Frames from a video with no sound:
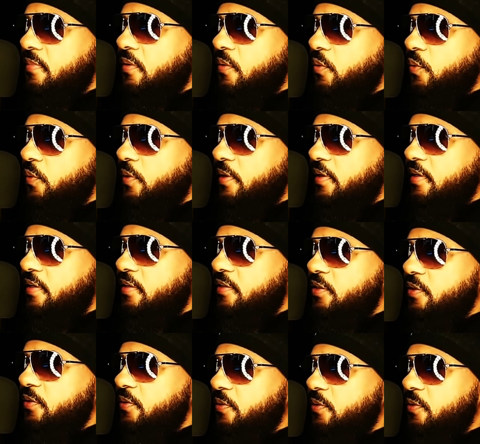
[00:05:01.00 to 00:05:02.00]
willing
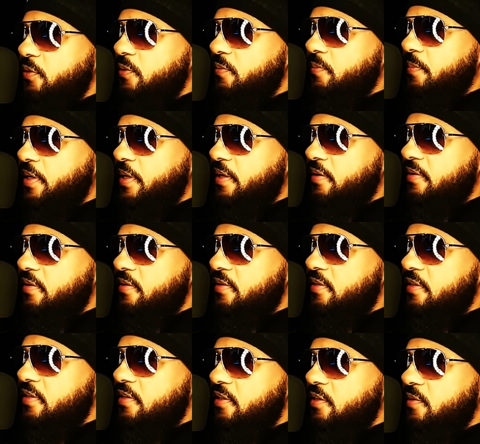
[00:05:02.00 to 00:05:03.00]
to buck the
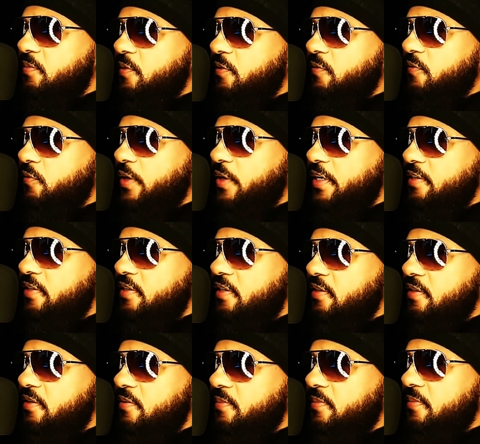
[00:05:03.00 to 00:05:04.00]
system of
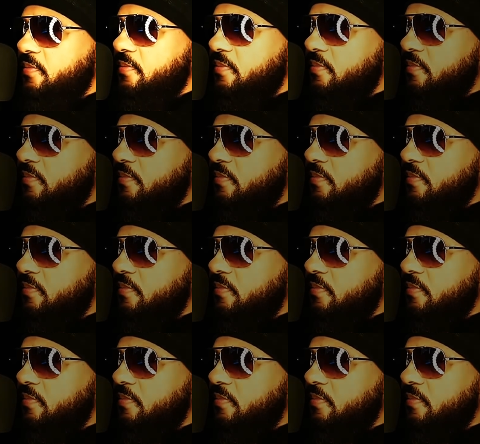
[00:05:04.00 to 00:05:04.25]
racism,